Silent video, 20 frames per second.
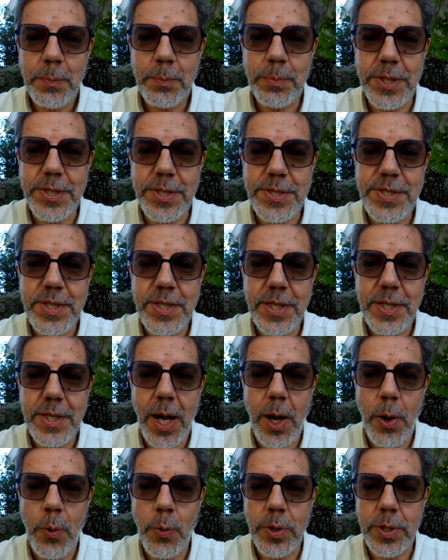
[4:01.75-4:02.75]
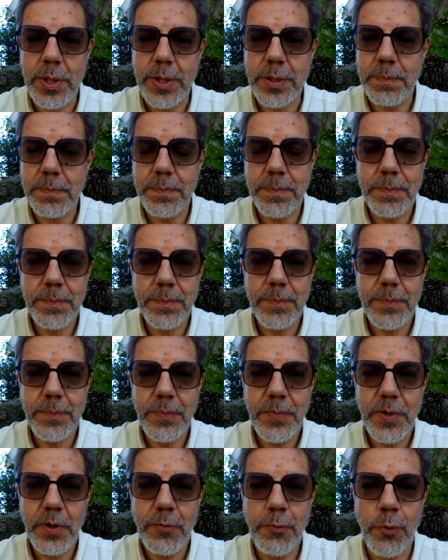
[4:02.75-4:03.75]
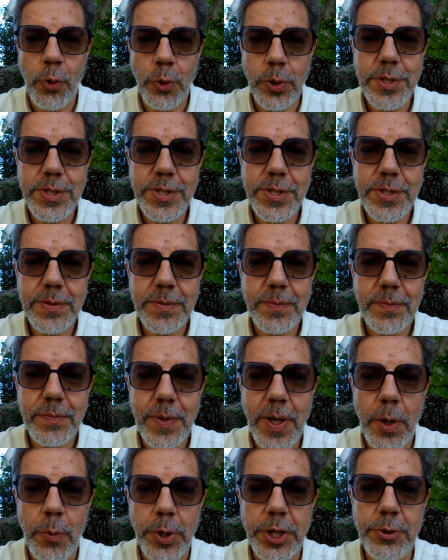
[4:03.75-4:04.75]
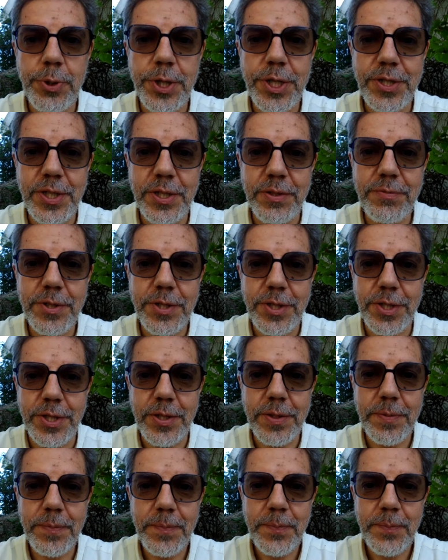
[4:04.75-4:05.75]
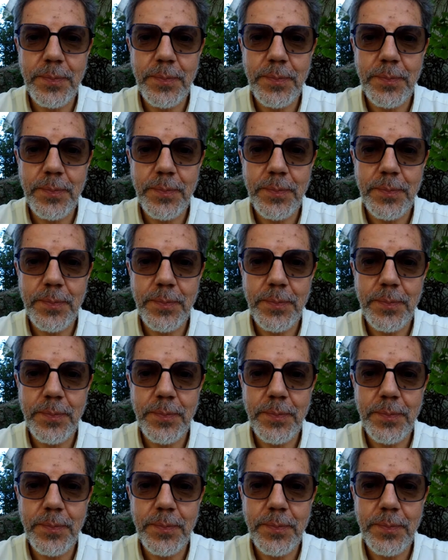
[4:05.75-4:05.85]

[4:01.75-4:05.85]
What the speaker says: placing our force, our creativity,